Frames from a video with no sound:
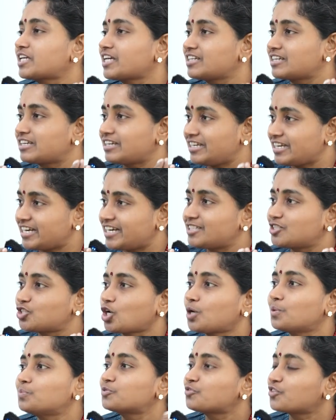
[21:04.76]
can create
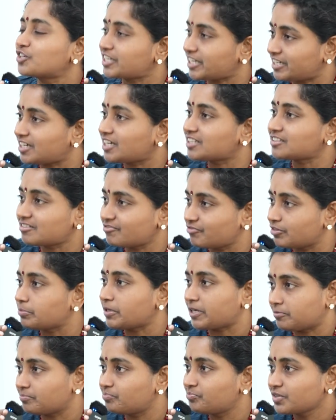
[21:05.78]
jobs for 10 other
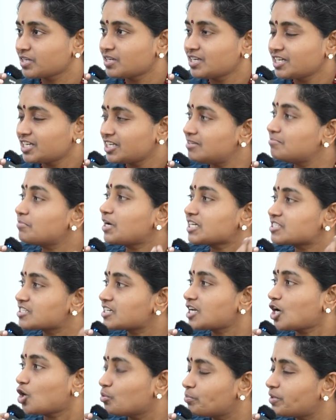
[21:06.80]
women,
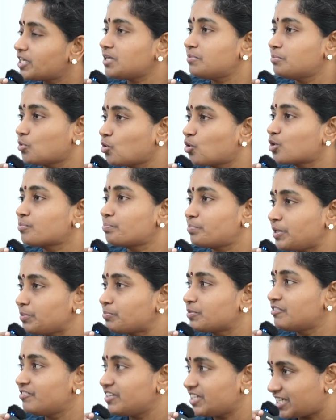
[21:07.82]
imagine how many more
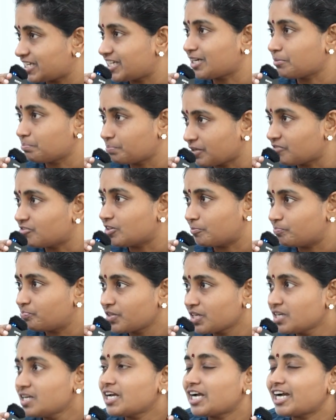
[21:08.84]
people we can empower.
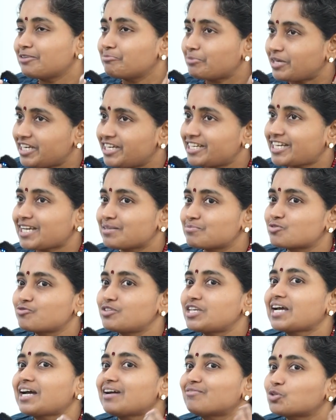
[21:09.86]
And many times
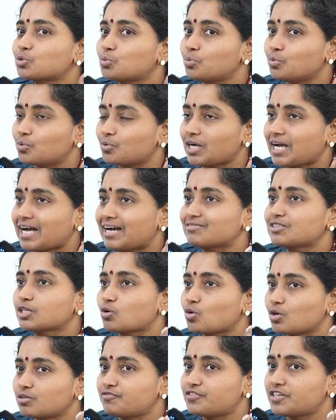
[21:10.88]
we have to have the
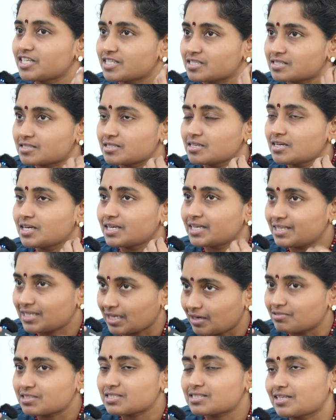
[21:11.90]
confidence in
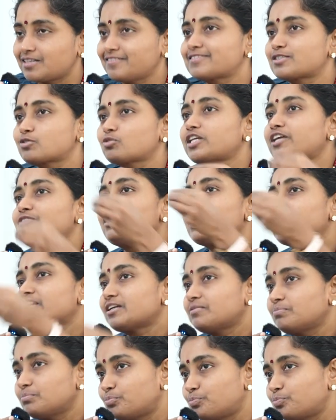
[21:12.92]
ourselves so that we
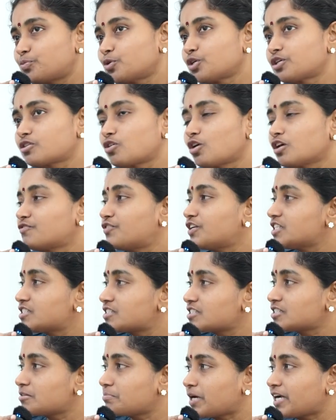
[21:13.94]
can put
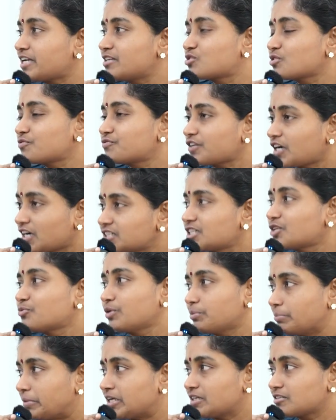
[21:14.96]
confidence in the minds of other
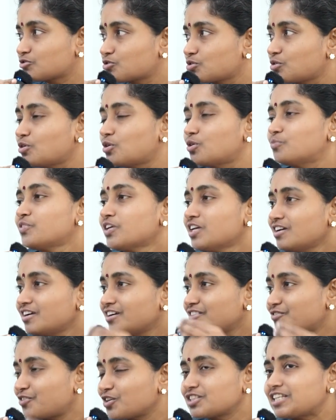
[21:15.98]
women. So
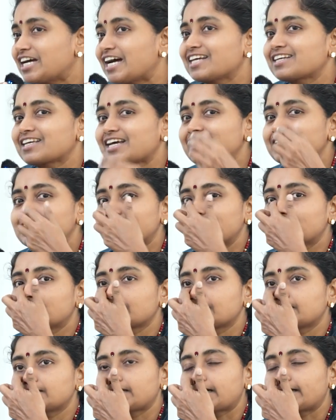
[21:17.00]
for that, I
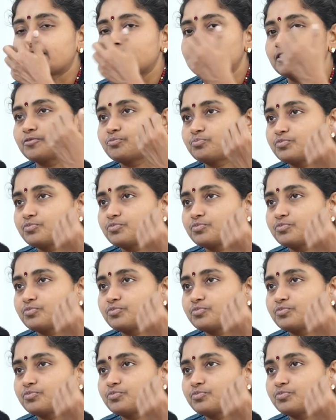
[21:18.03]
think that